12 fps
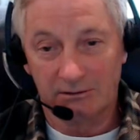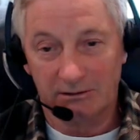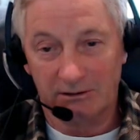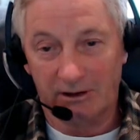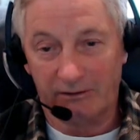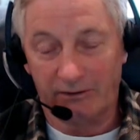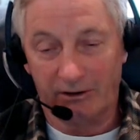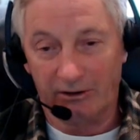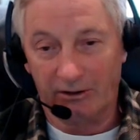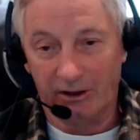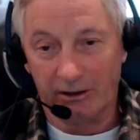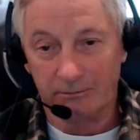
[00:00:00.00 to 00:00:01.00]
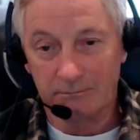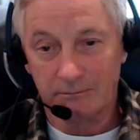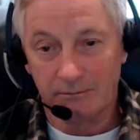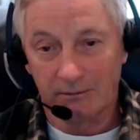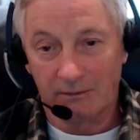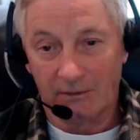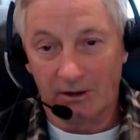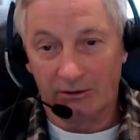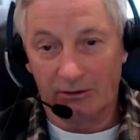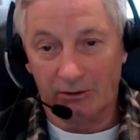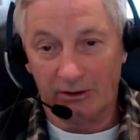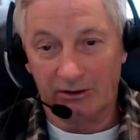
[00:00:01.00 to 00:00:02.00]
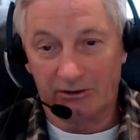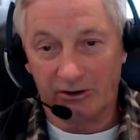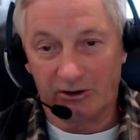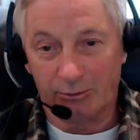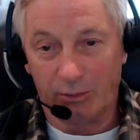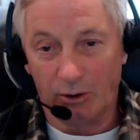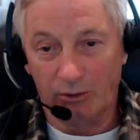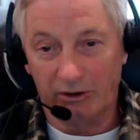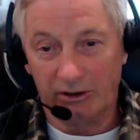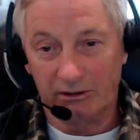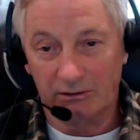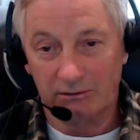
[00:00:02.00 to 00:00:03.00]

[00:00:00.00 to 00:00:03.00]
very thing. So it's exposing